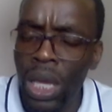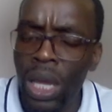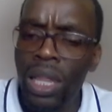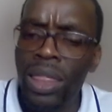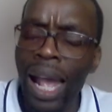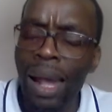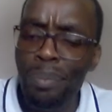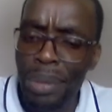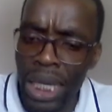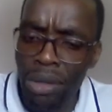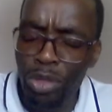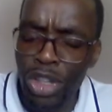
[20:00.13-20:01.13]
they are
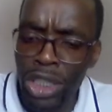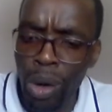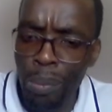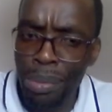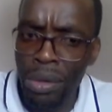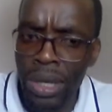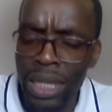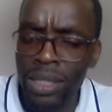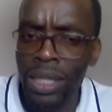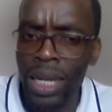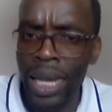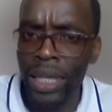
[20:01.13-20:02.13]
beneficial products
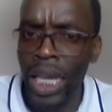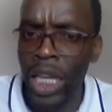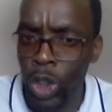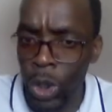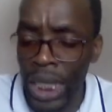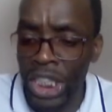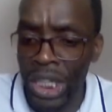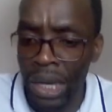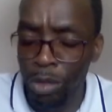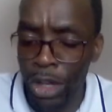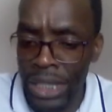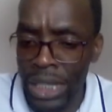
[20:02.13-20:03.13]
like education,
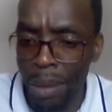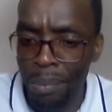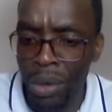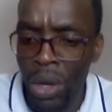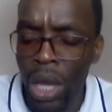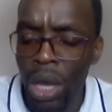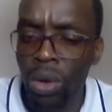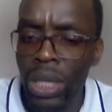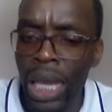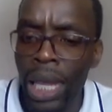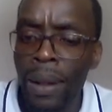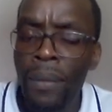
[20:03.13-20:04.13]
for example.
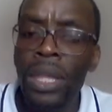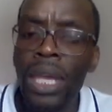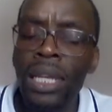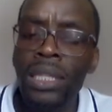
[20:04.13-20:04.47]
Okay, and